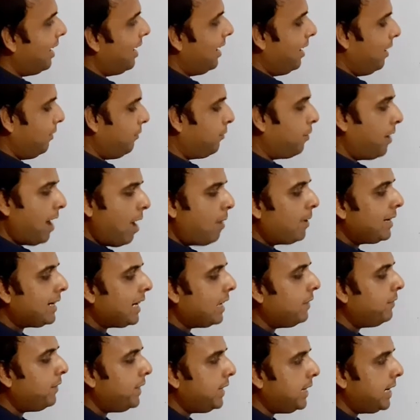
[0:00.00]
for our
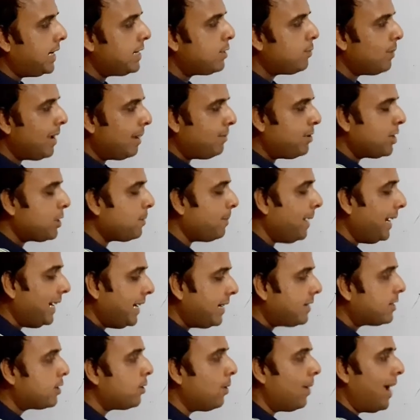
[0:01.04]
convenience, we have just made it
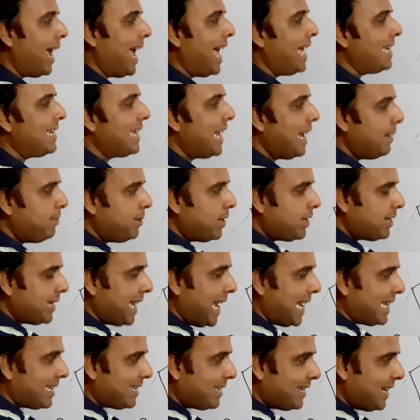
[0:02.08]
so as I have just
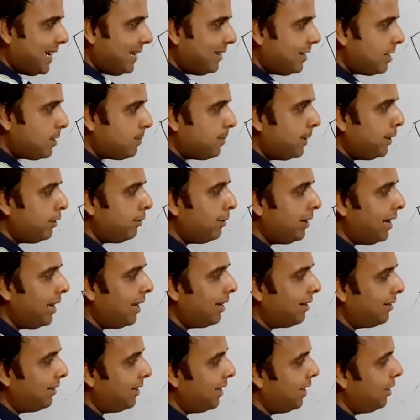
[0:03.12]
extended this
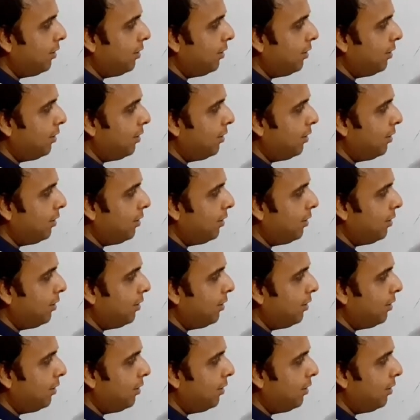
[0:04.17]
particular